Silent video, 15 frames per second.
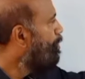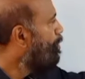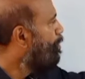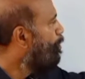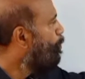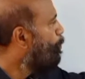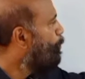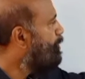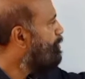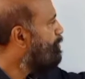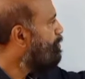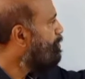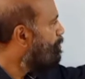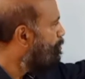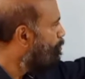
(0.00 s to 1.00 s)

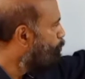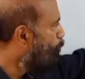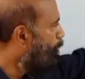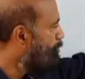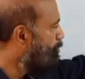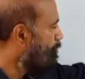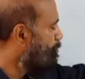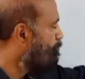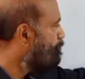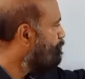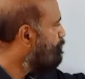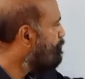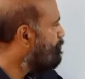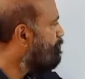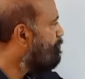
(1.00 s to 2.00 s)
with water.
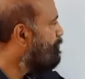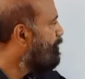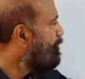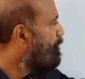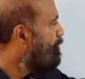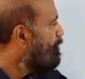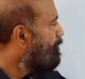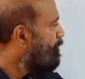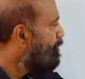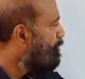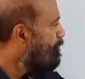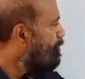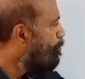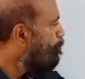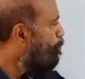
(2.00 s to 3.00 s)

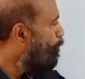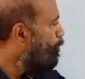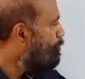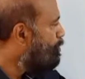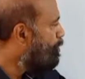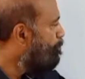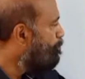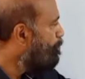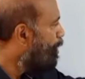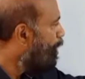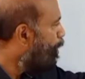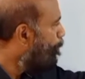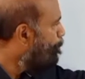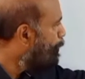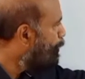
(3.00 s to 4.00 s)
Then the bottom
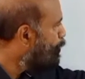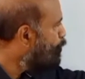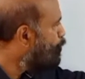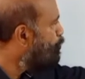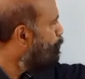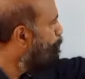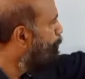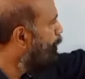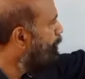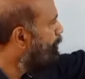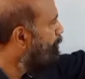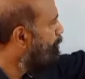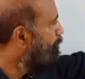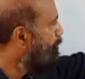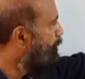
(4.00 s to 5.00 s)
appears to
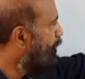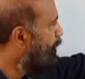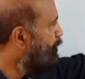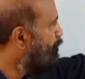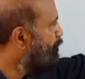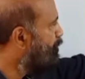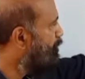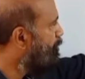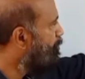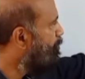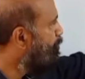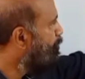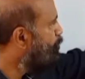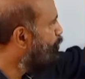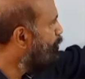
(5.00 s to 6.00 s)
be raised.
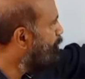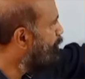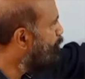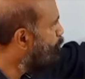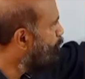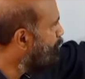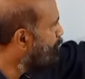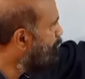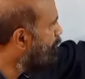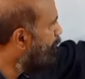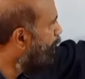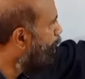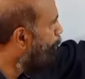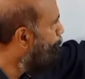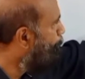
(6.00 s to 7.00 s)
So this is what is
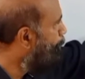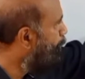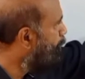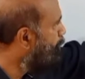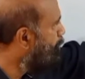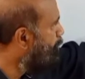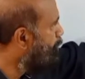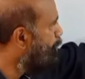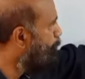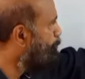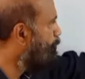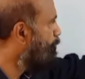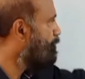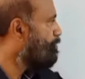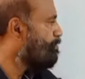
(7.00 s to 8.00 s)
apparent
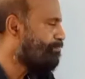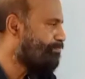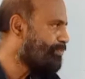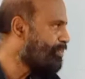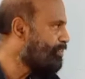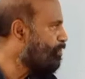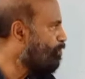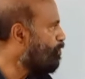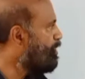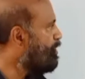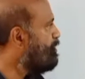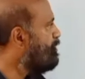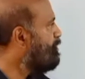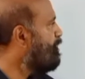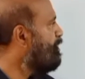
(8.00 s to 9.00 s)
depth. Now let
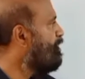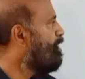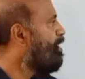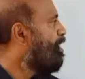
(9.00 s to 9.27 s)
us see